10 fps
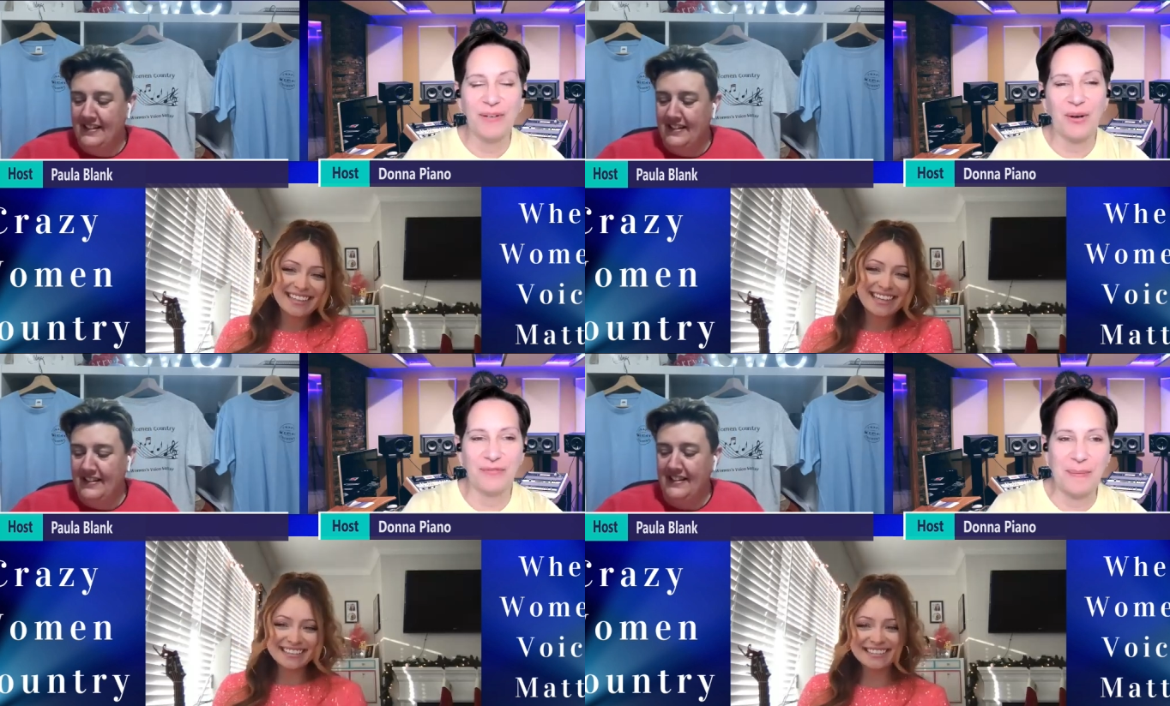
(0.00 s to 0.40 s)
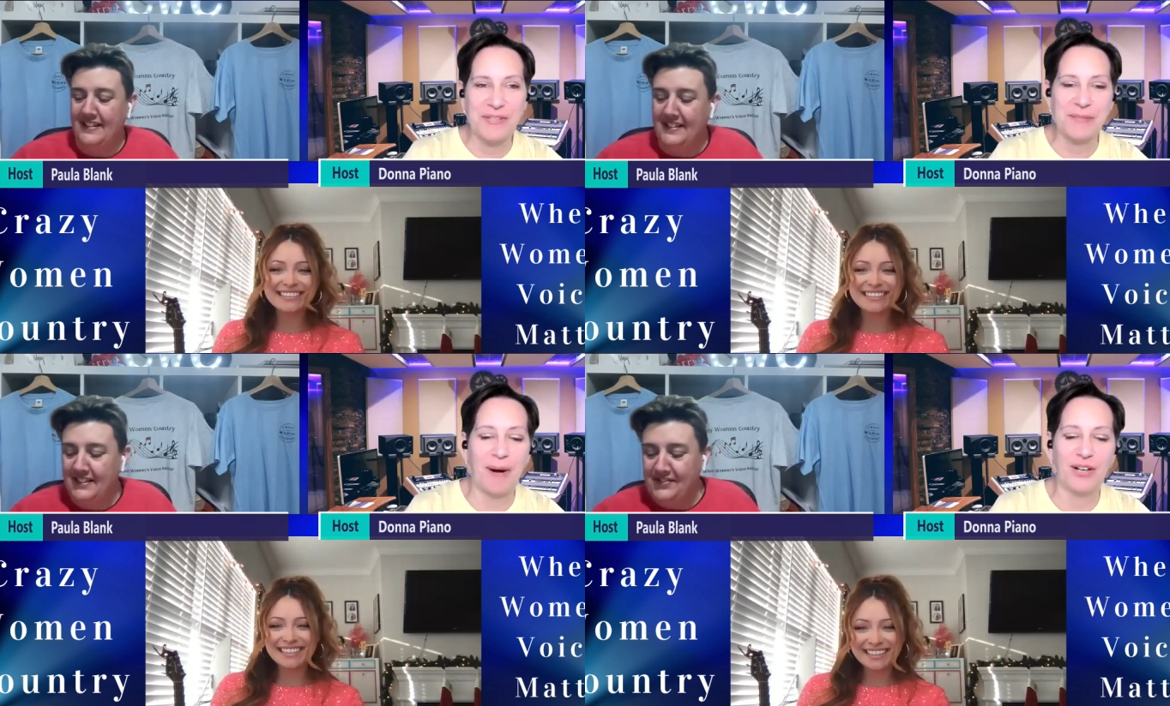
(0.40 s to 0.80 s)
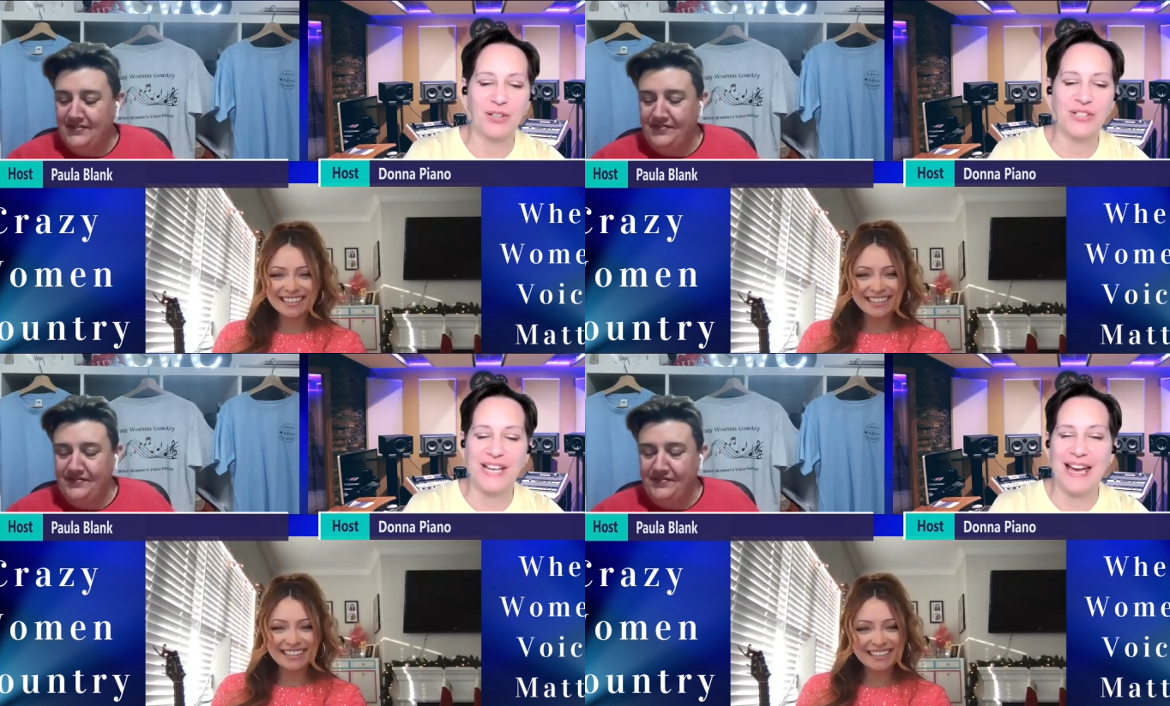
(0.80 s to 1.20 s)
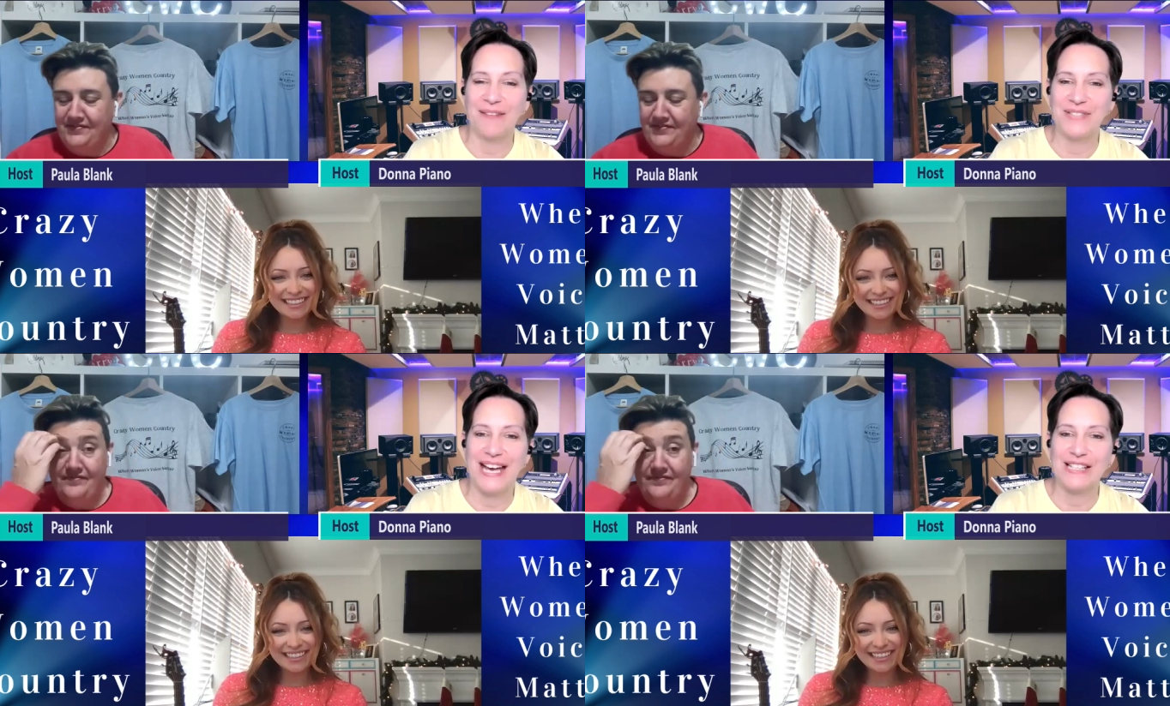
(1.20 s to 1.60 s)
Speaker 1: Going from the sparkles, I have
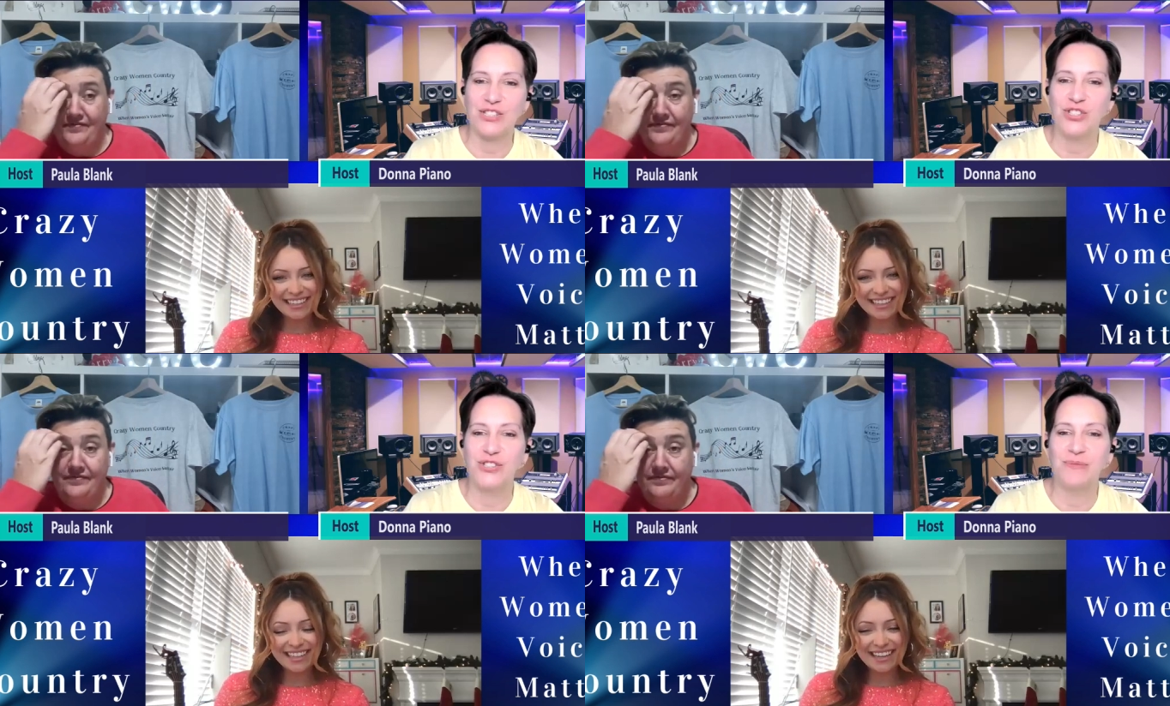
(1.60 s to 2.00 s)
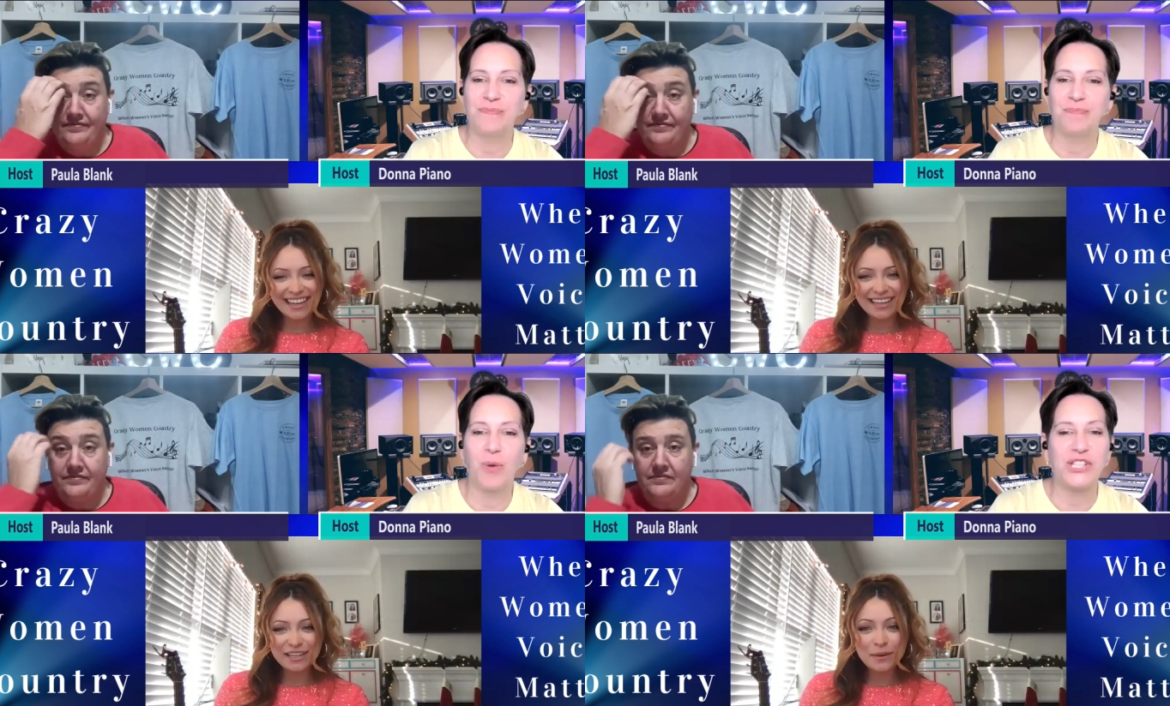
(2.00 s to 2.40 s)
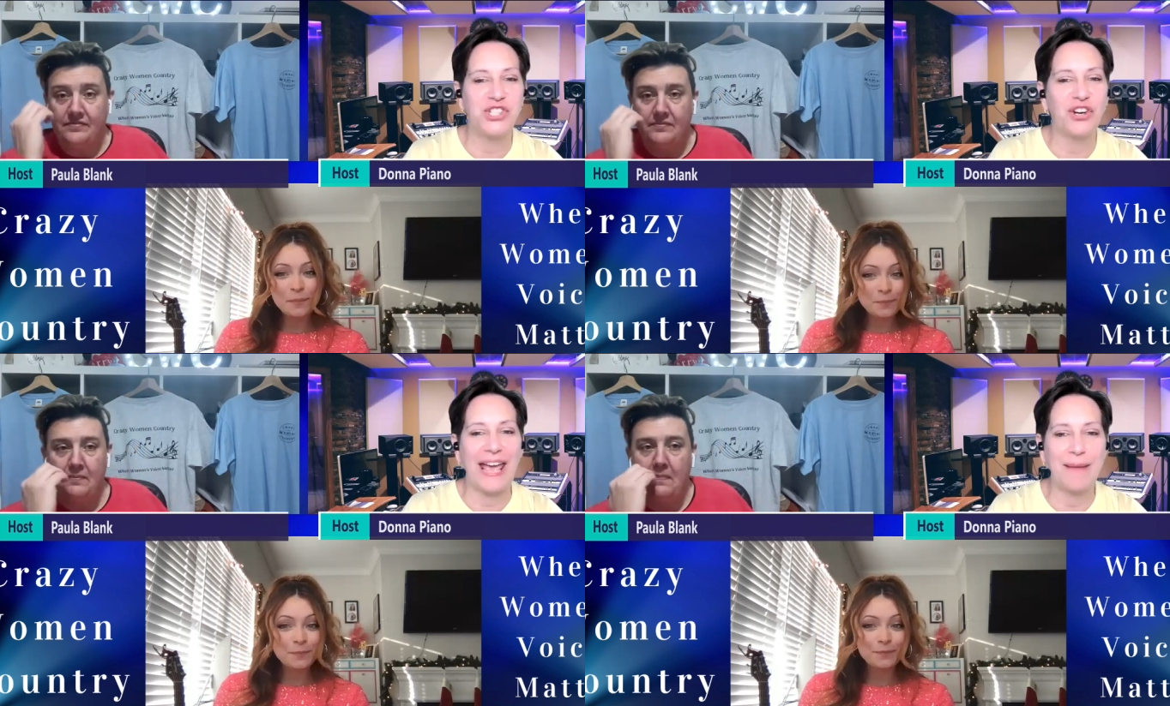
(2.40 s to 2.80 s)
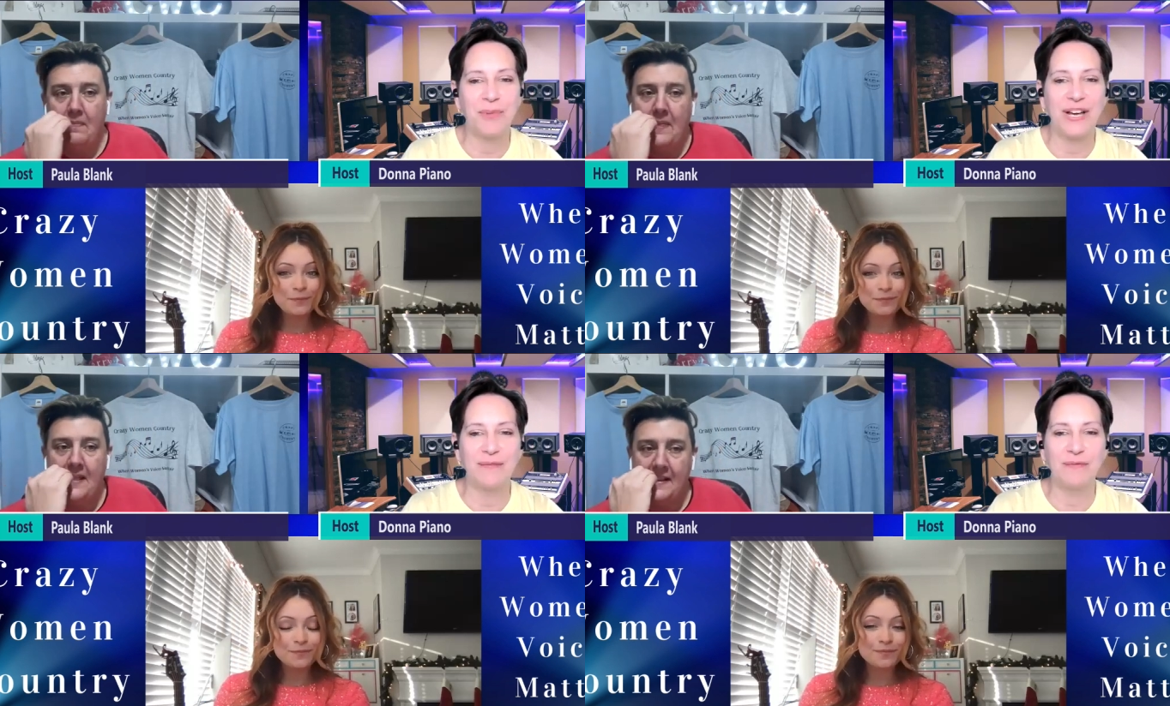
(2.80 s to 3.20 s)
to ask, what's your game
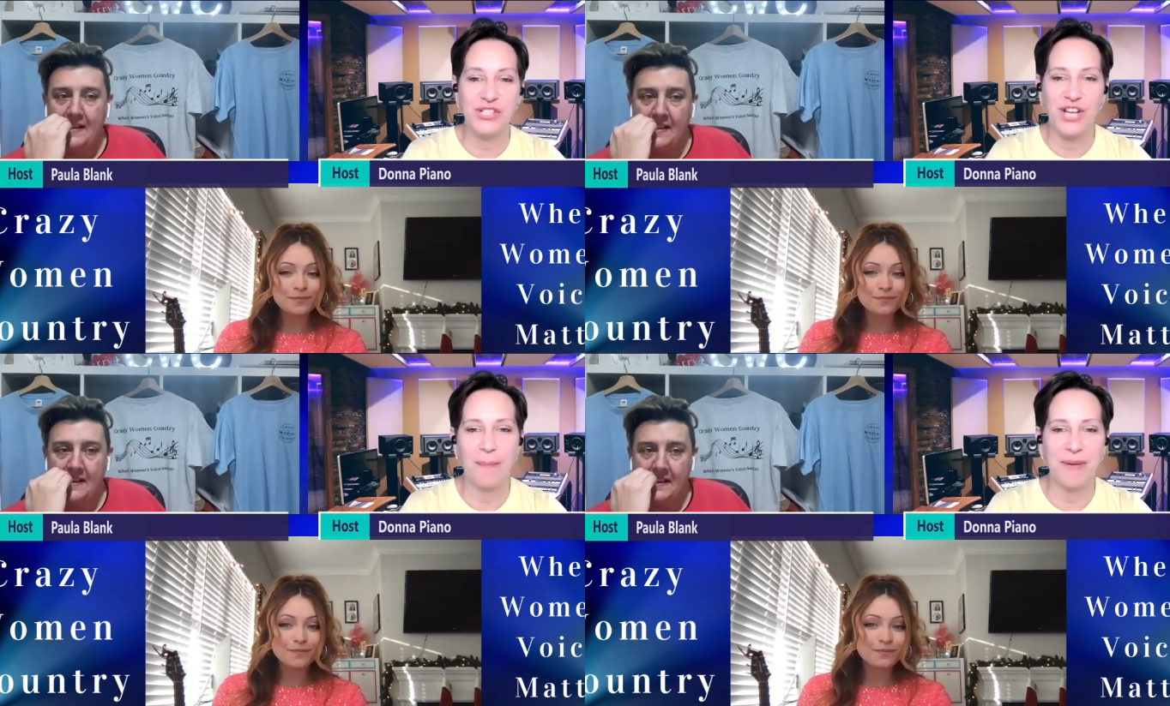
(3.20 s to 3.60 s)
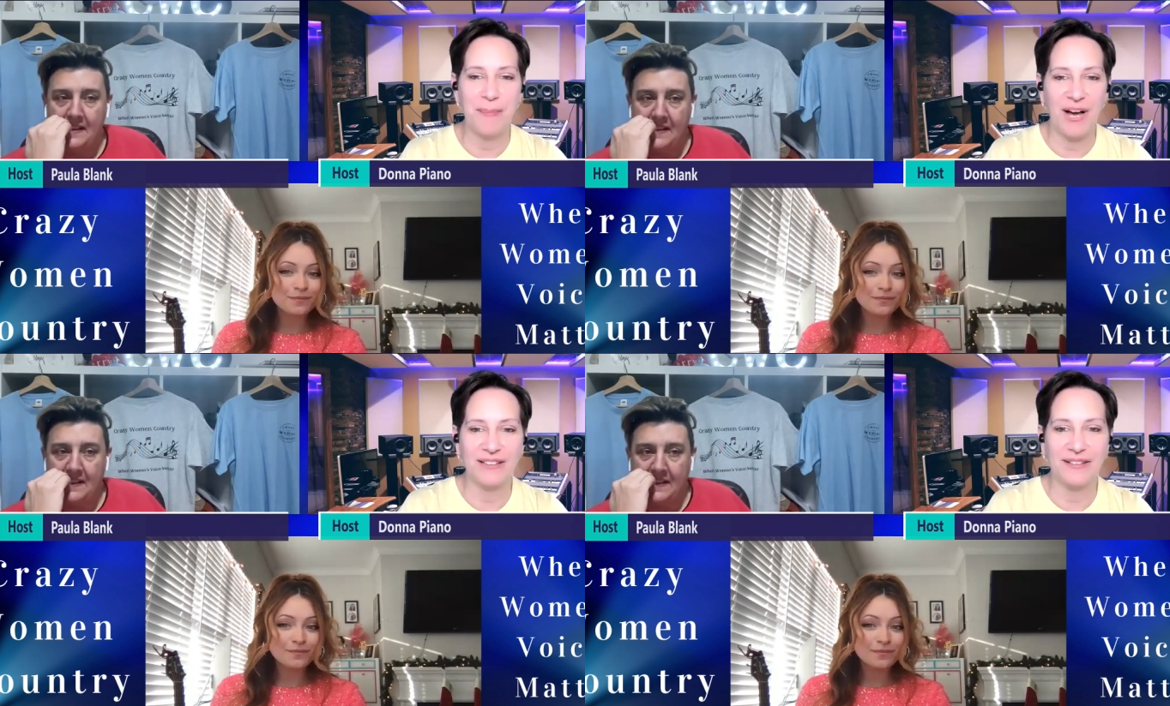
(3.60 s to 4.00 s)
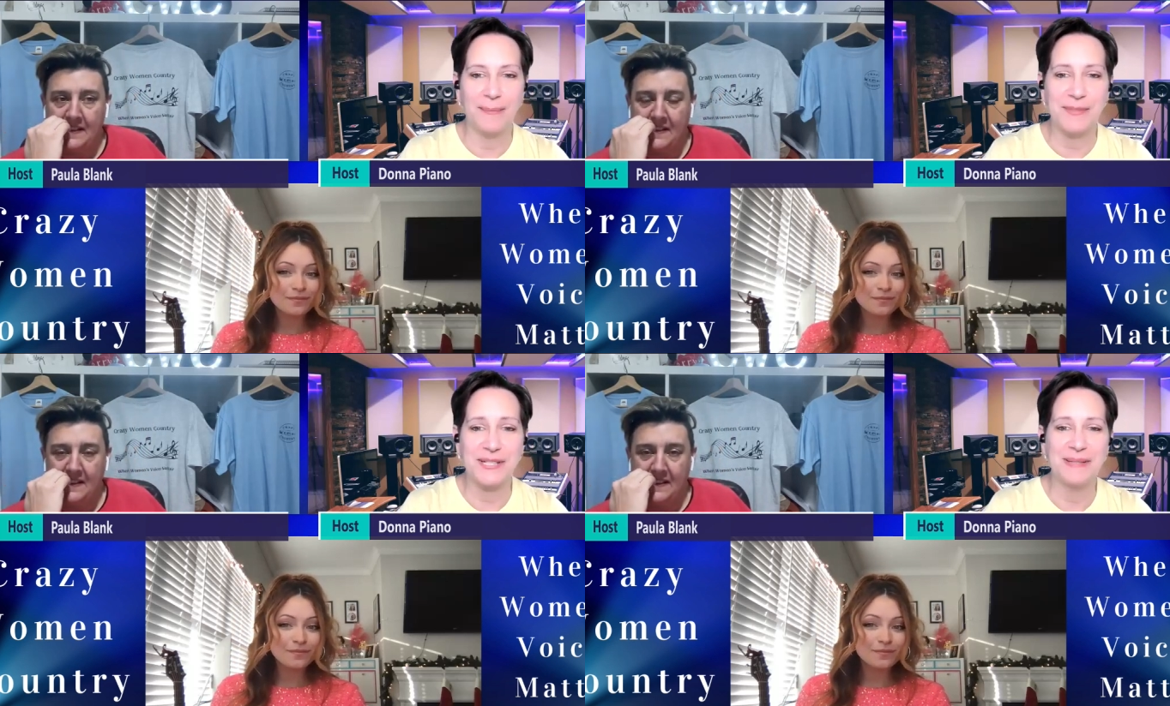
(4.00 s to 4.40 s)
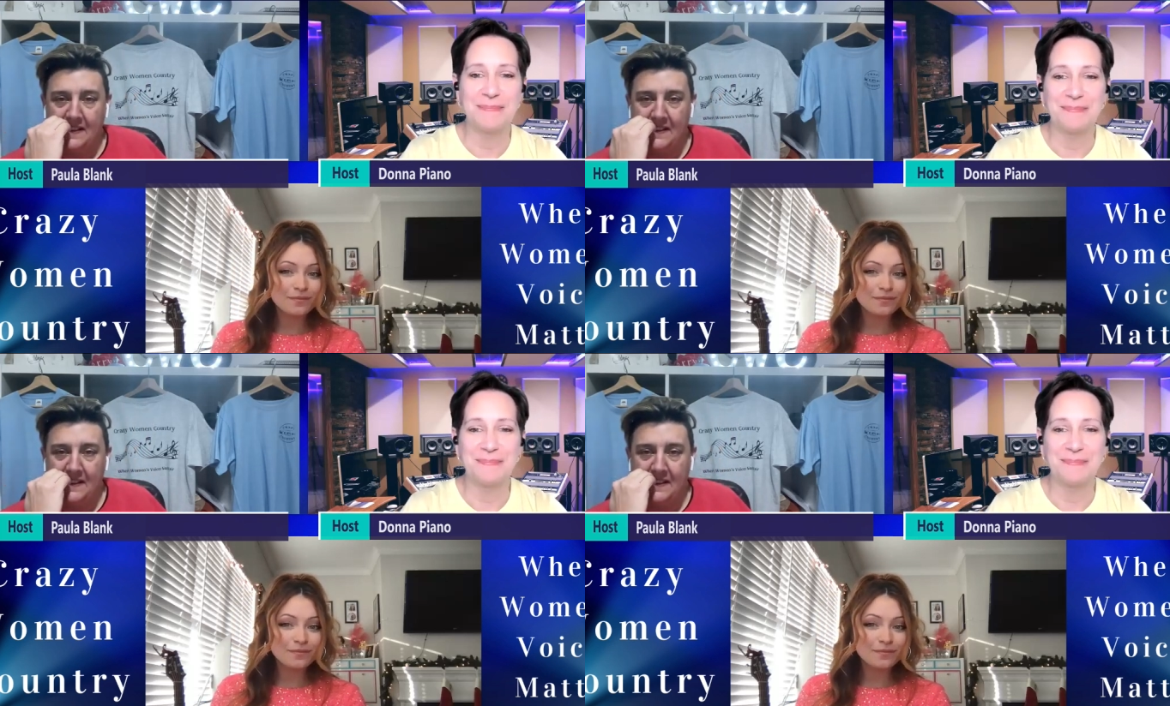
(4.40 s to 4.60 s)
plan for zombie apocalypse?